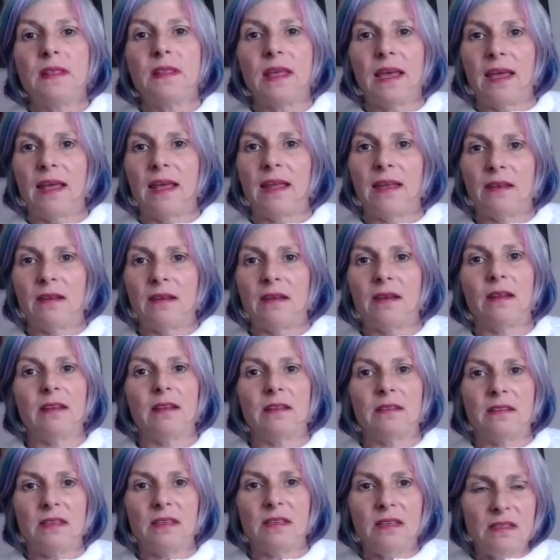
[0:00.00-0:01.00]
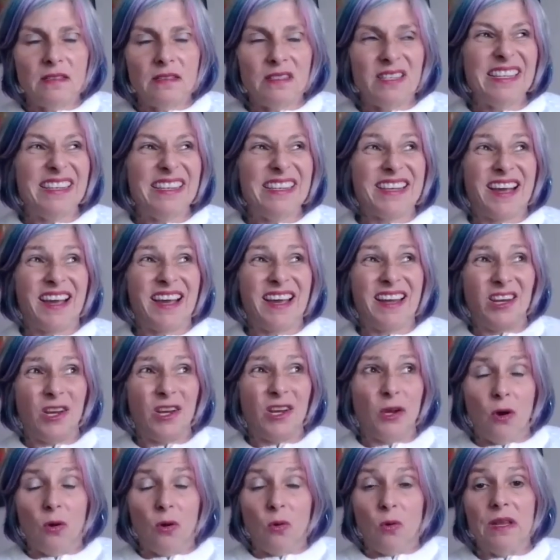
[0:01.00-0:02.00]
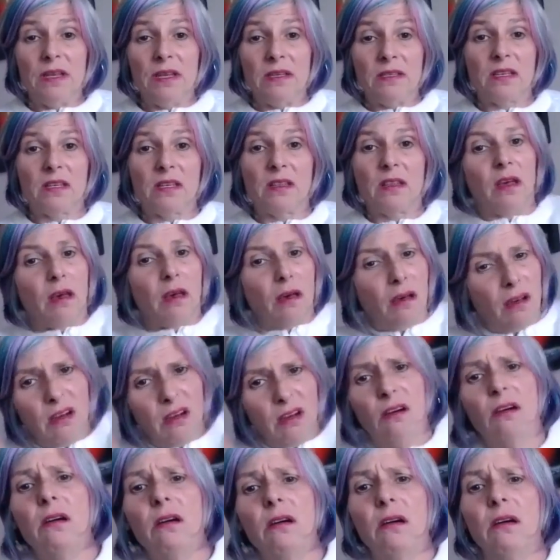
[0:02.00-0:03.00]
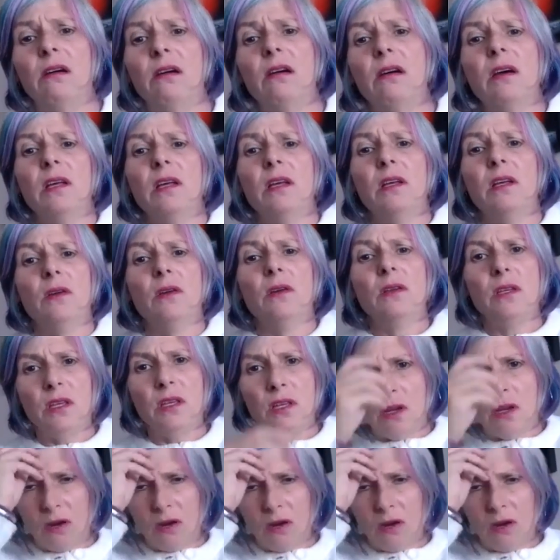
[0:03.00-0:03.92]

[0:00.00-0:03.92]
then it's easy to kind of go into the, oh, you